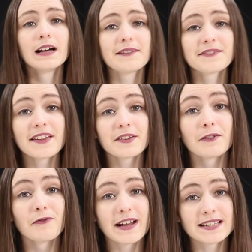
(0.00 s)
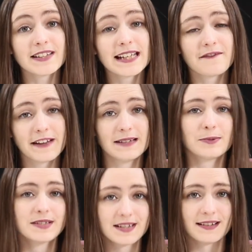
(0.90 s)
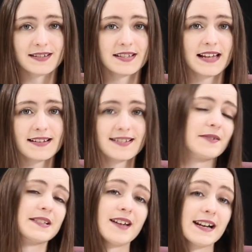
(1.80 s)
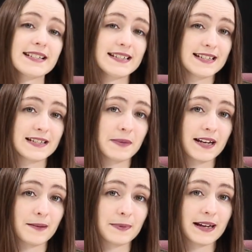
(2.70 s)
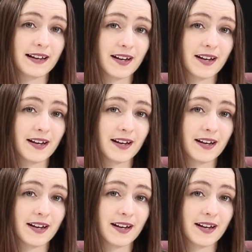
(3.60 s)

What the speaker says: And for that, there are readily available starter sets, so it's nice and easy to pick it up and get